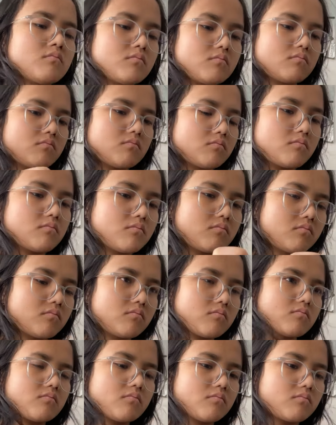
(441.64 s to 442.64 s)

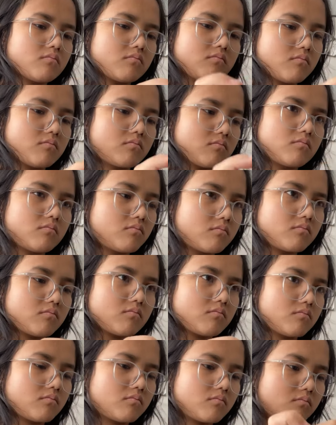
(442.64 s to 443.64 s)

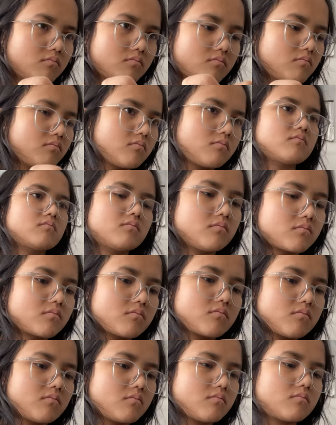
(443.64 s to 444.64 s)

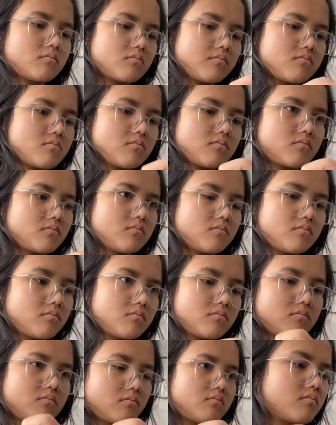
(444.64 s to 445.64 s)

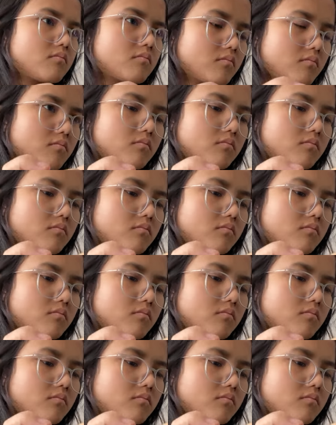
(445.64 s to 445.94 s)
[no speech]